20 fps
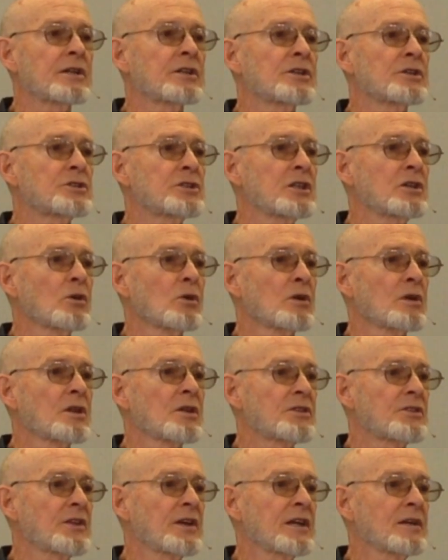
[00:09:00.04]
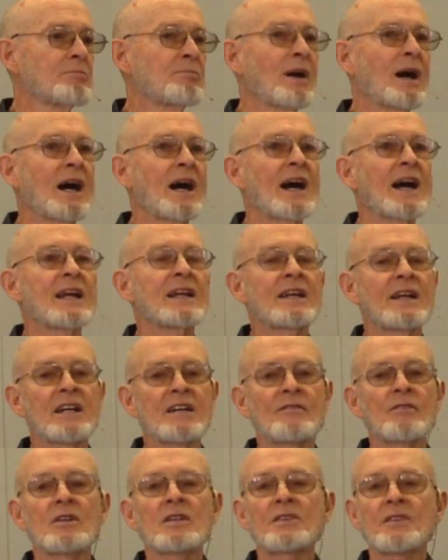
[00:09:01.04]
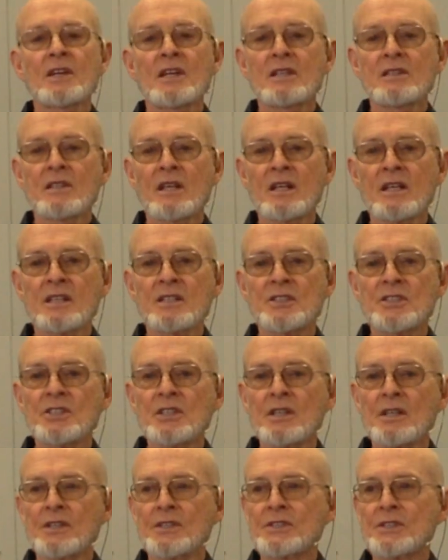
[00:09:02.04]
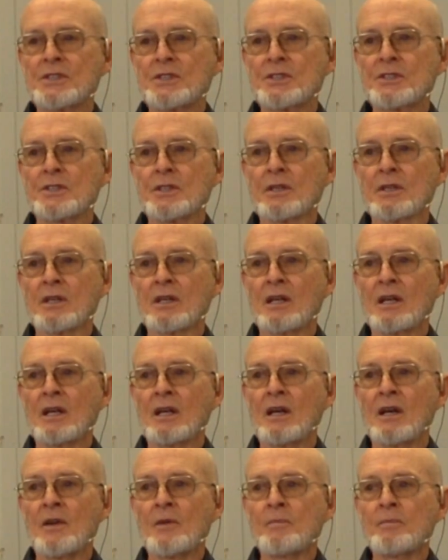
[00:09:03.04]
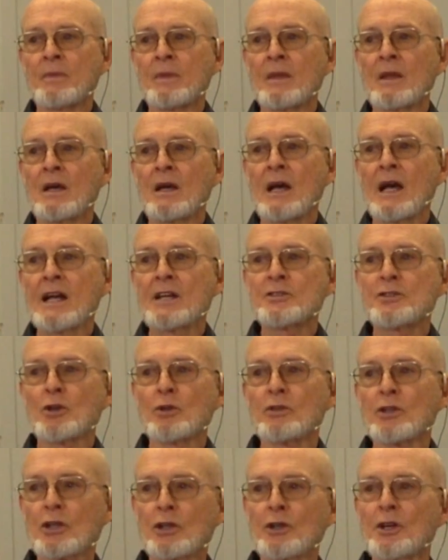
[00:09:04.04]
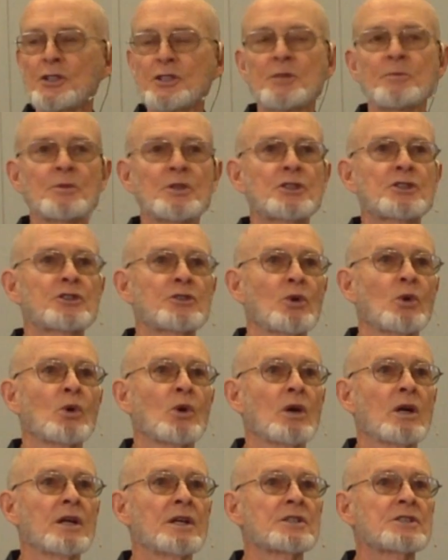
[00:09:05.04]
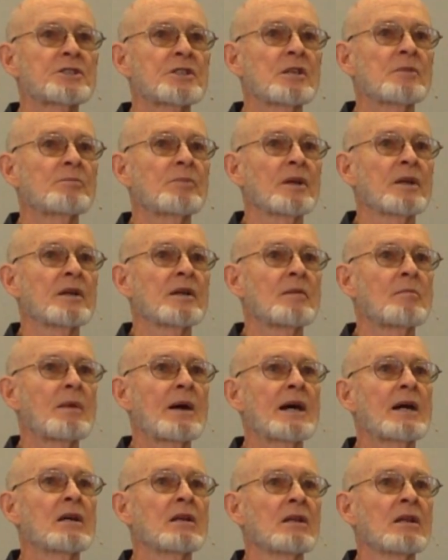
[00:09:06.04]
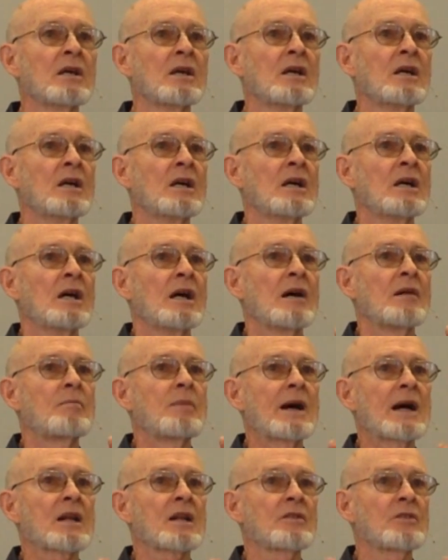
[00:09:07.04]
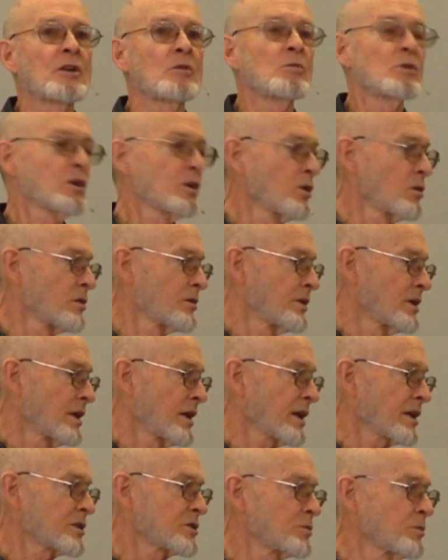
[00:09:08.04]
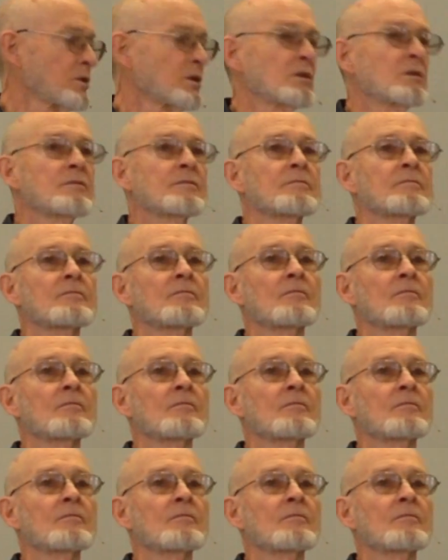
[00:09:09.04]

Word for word: energy or the thing behind everything that exists. And so the Christmas story is simply about, about, and then we'll go to the next one